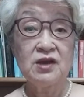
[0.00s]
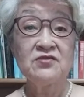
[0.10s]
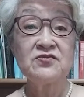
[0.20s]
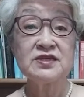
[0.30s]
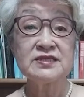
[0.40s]

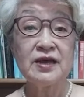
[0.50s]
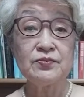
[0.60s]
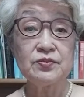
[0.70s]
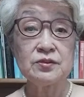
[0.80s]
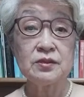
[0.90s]
For
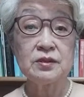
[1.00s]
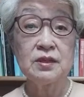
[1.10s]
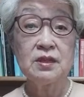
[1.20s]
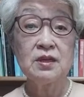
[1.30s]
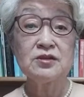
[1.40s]
example,
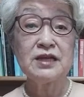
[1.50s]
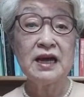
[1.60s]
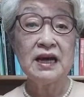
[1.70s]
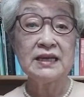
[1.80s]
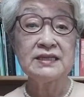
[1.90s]

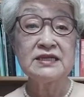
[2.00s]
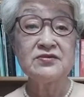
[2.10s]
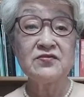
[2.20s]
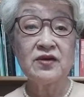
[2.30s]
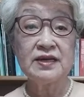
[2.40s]

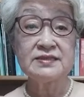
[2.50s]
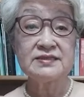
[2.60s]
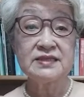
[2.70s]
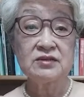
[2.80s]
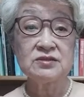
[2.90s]
unidentified
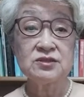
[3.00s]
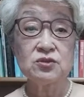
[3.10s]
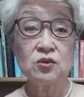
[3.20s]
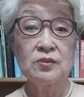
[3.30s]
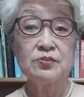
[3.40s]
cells
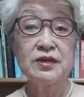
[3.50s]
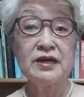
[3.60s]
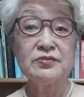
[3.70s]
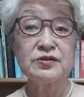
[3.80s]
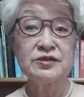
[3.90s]
were
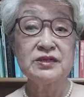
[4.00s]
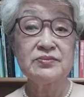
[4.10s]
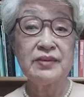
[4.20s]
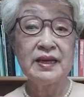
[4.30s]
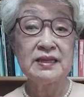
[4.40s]
primarily
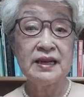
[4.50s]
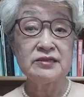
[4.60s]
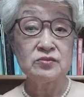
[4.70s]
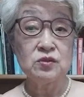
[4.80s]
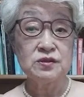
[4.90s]
male
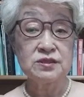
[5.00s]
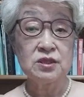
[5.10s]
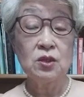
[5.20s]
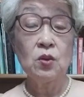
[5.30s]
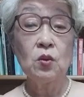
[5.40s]
animals
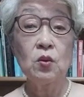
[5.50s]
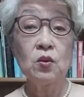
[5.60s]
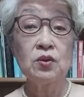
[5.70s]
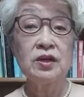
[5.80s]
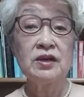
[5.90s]

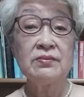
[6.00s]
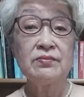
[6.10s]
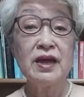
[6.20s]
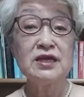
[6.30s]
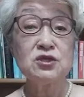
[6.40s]
or
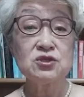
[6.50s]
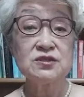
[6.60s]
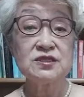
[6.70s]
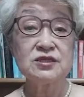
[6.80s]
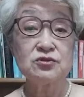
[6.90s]
men
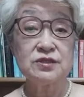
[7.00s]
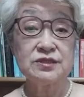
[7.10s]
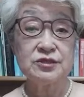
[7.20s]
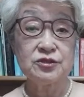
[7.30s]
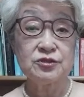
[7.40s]
used in
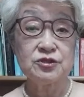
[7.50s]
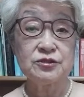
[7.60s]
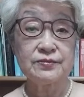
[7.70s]
research.